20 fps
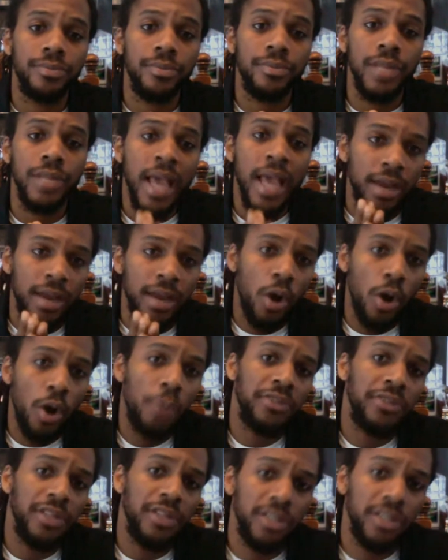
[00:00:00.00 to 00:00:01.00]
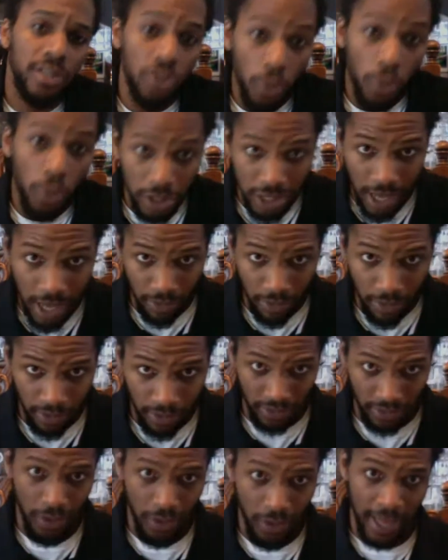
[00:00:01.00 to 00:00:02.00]
And hopefully this workshop
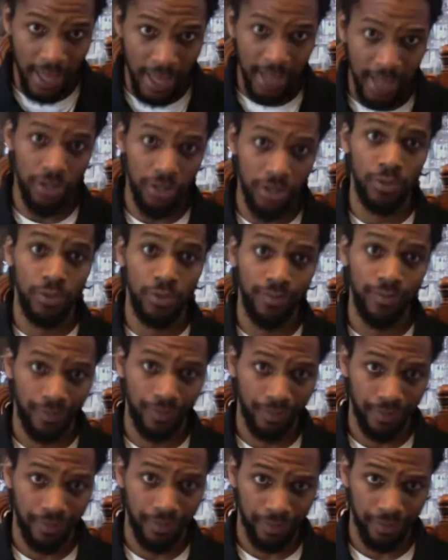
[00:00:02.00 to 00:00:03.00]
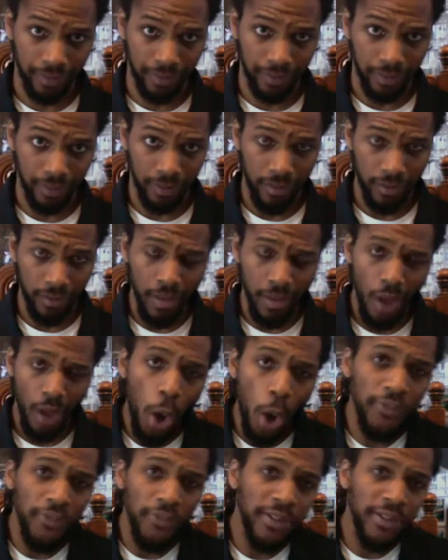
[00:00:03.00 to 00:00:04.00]
revealed that to you.
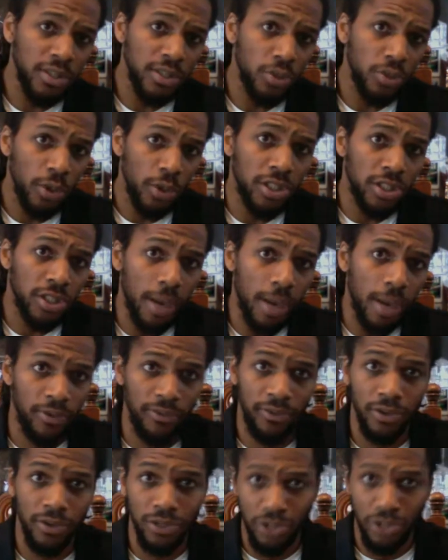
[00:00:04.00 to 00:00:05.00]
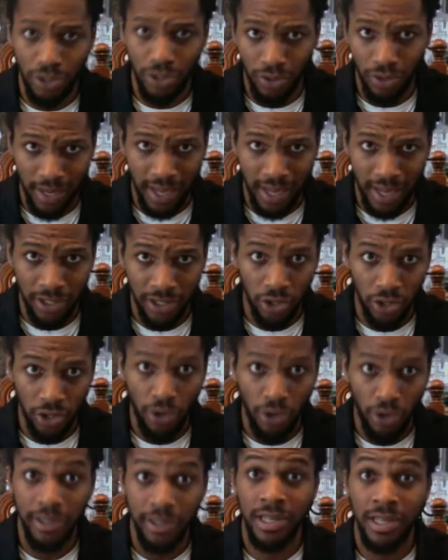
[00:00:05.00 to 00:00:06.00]
Hopefully this workshop revealed to you that
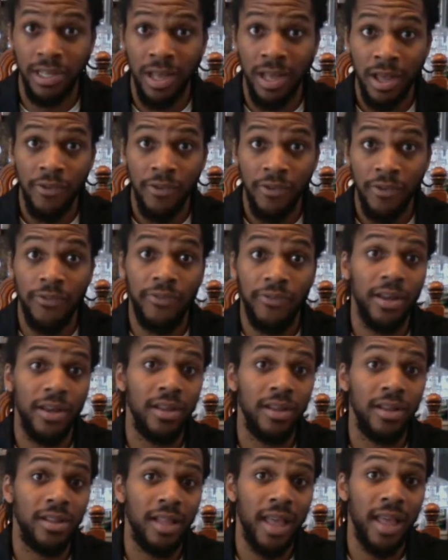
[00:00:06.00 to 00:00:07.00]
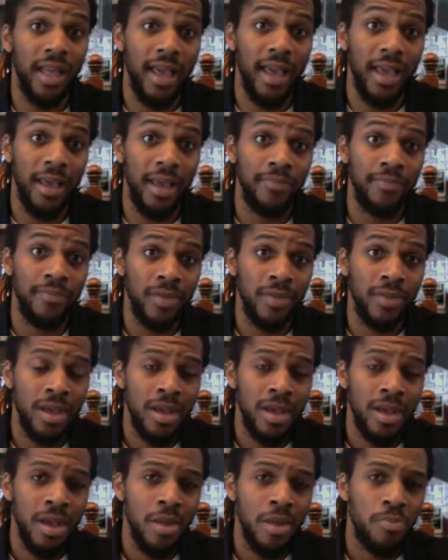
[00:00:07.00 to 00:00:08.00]
stories fill a
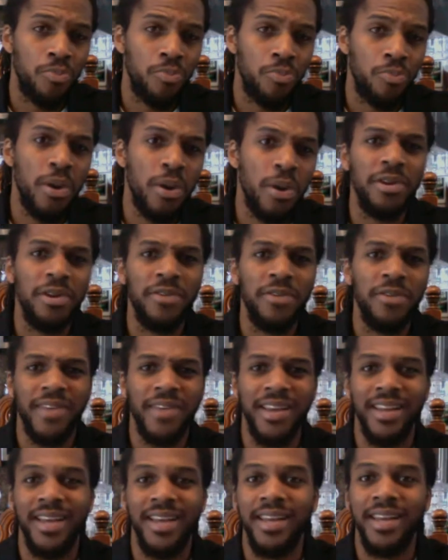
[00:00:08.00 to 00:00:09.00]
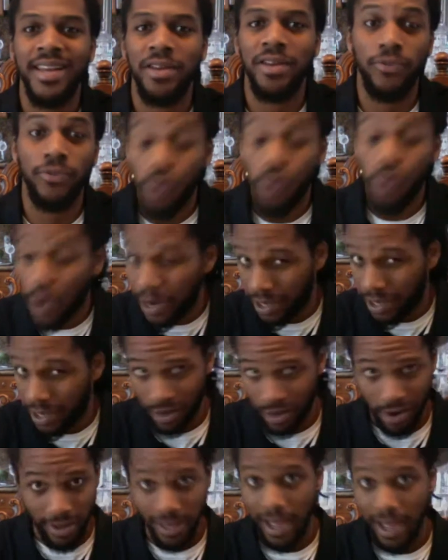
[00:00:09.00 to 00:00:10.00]
primitive and innate void in
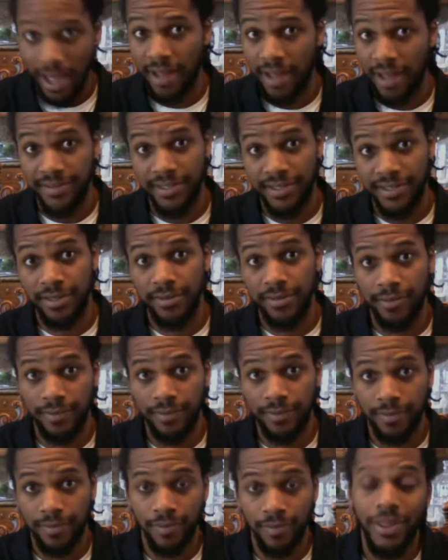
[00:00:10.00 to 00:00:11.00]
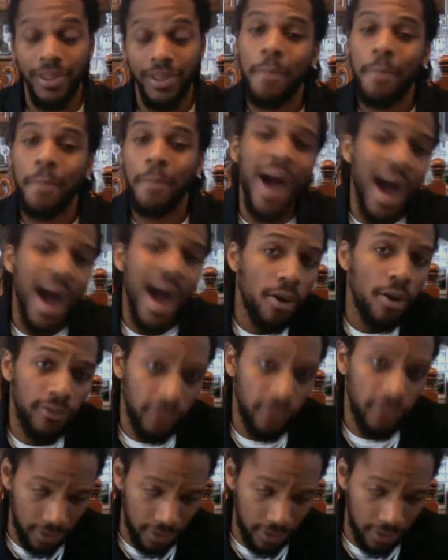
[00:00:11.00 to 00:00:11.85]
our lives. They're powerful.